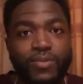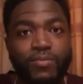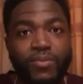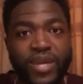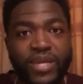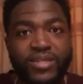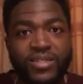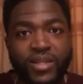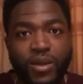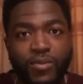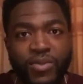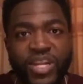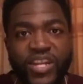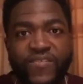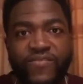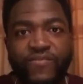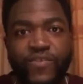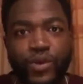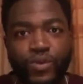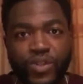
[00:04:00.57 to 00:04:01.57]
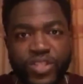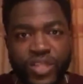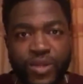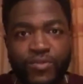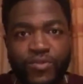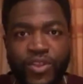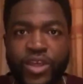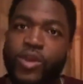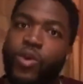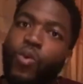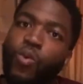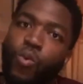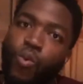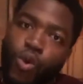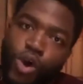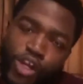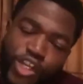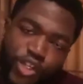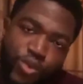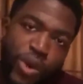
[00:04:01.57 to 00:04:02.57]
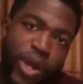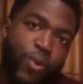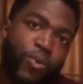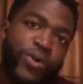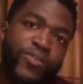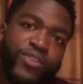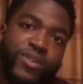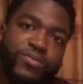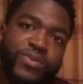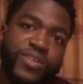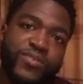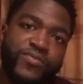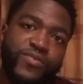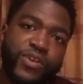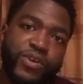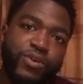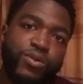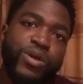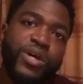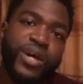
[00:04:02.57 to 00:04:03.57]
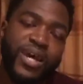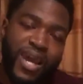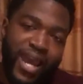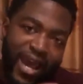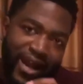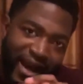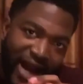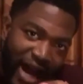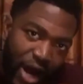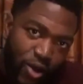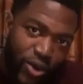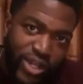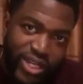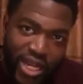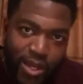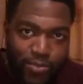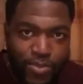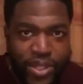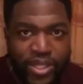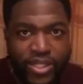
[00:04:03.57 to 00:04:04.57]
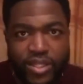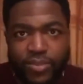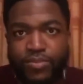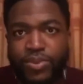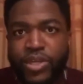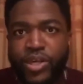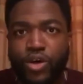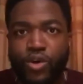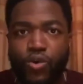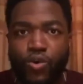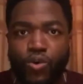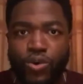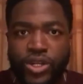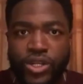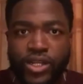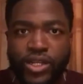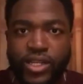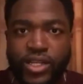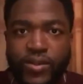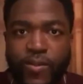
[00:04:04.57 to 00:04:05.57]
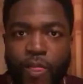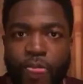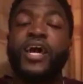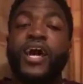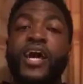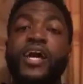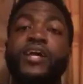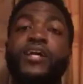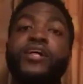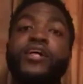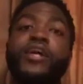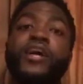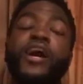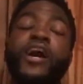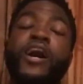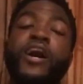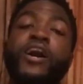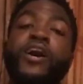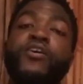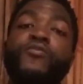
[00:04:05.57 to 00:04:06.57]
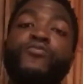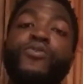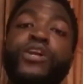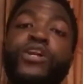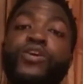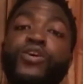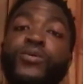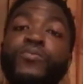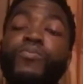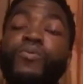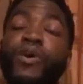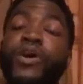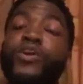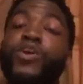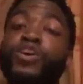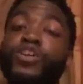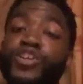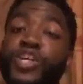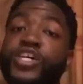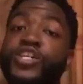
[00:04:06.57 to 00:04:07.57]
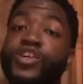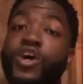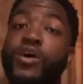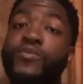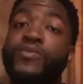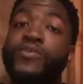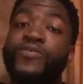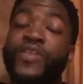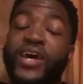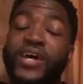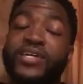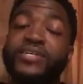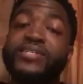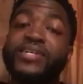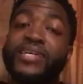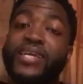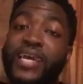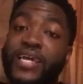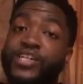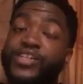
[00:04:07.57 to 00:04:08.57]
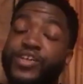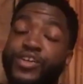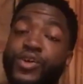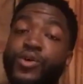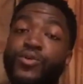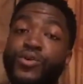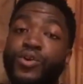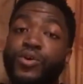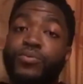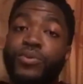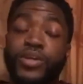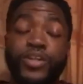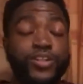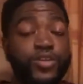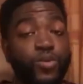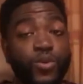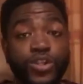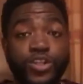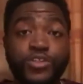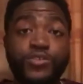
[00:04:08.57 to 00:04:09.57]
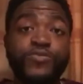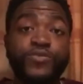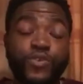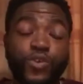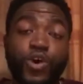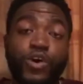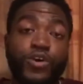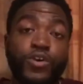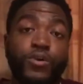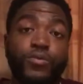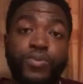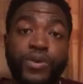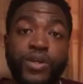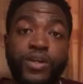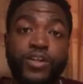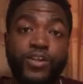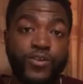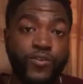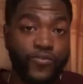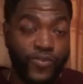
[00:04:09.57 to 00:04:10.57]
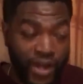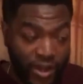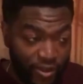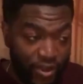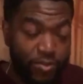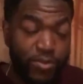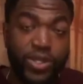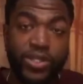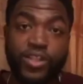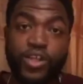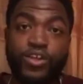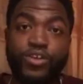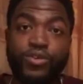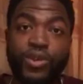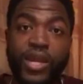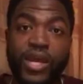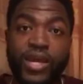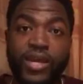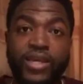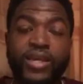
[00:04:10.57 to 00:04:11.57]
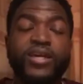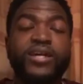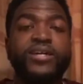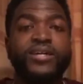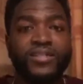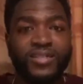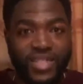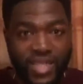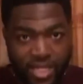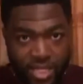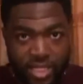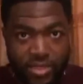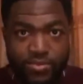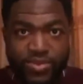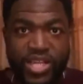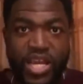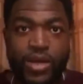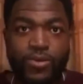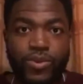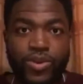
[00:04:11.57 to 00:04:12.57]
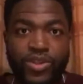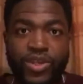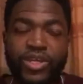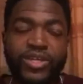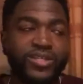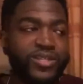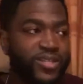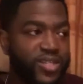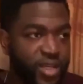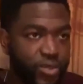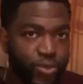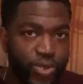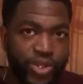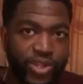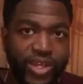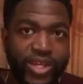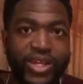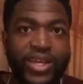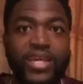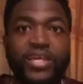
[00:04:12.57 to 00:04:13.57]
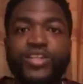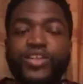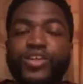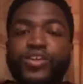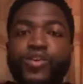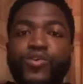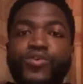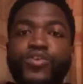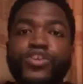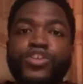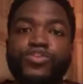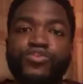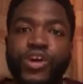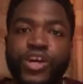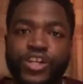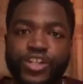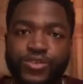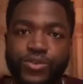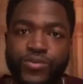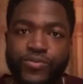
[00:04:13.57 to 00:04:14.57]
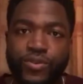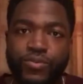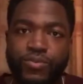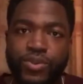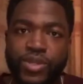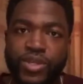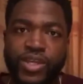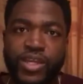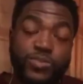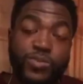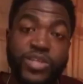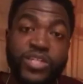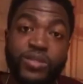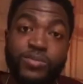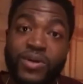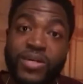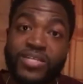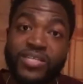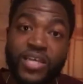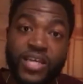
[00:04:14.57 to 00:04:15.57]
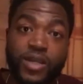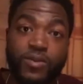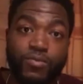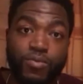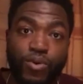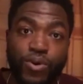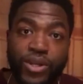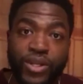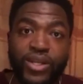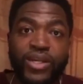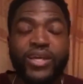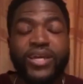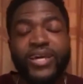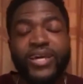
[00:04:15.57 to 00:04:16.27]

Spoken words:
to make somebody feel something, what do I want them to feel? And how can I pick the beat accordingly? A really good point just off of that is get to know your beat. So once you've got your beat, you found the beat that you like, take some time with it, sit with it, get to know the structure of the beat. Leads me into my second point,